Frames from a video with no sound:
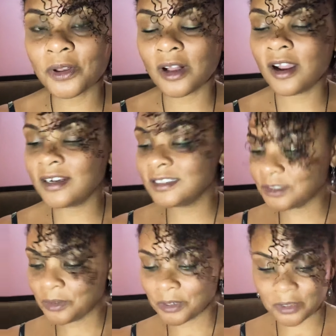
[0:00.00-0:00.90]
cards.
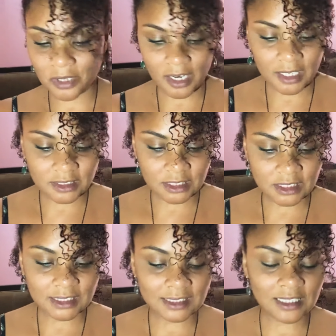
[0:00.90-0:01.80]
Oracle cards are
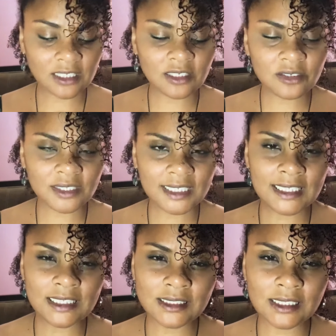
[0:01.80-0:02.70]
just a little
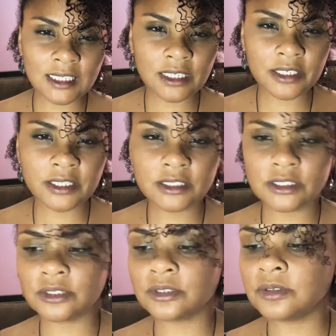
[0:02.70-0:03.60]
easier
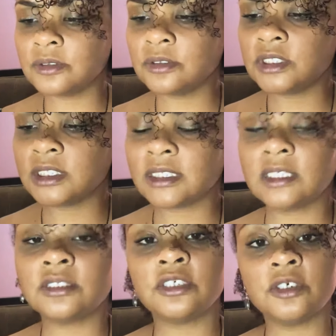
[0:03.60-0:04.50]
to just
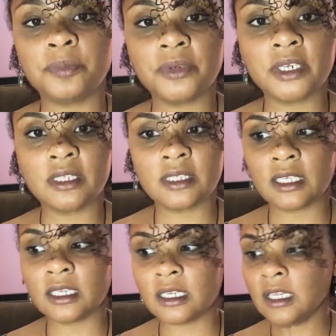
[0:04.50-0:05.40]
interpret
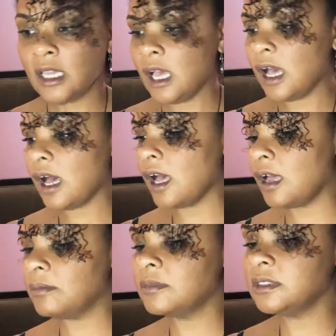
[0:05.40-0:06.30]
than
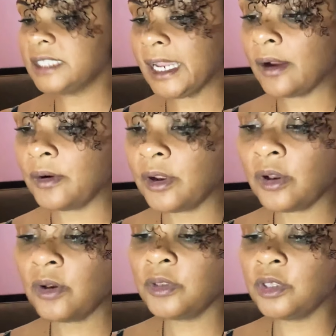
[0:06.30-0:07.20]

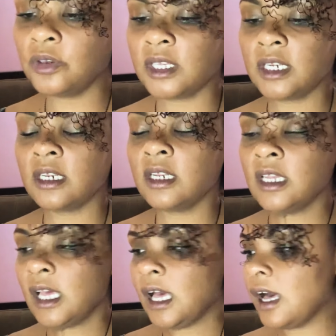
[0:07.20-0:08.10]
tarot. You can,
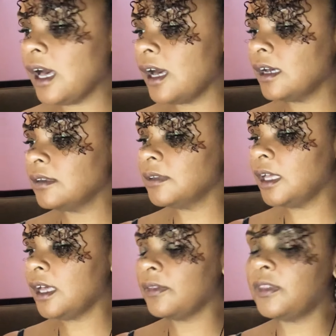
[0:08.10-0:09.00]

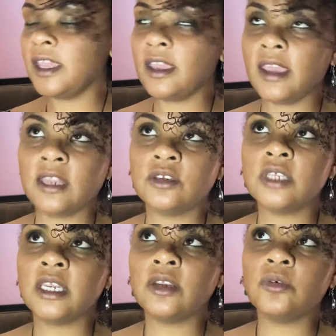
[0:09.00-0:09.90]

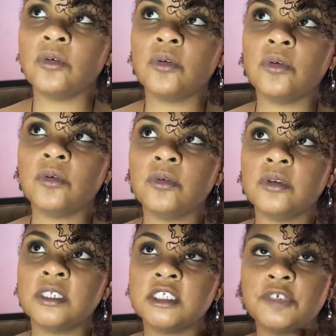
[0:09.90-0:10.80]
and
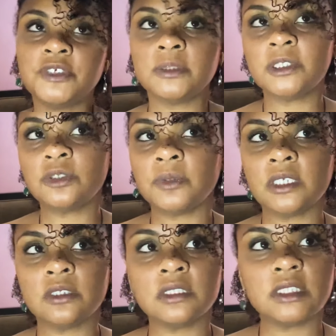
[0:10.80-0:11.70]
the difference
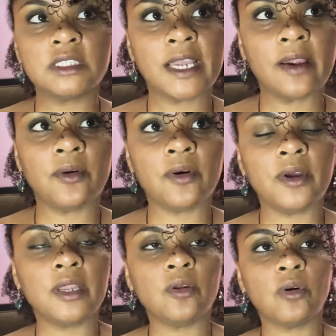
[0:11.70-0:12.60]
between tarot
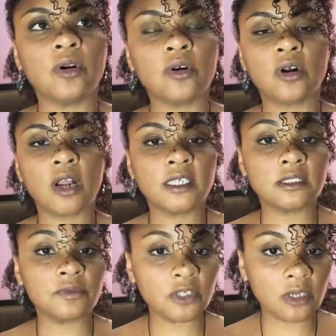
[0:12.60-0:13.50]
and oracle cards,
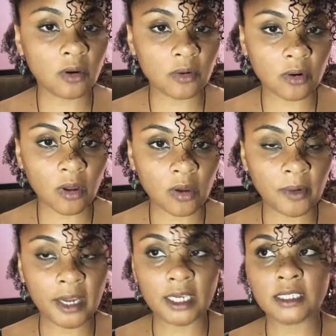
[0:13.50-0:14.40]
if you don't know
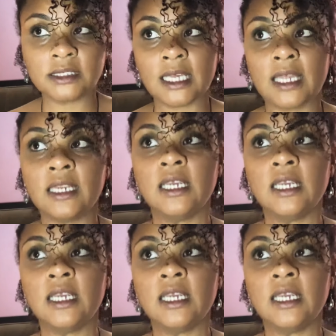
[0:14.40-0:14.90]
already, is that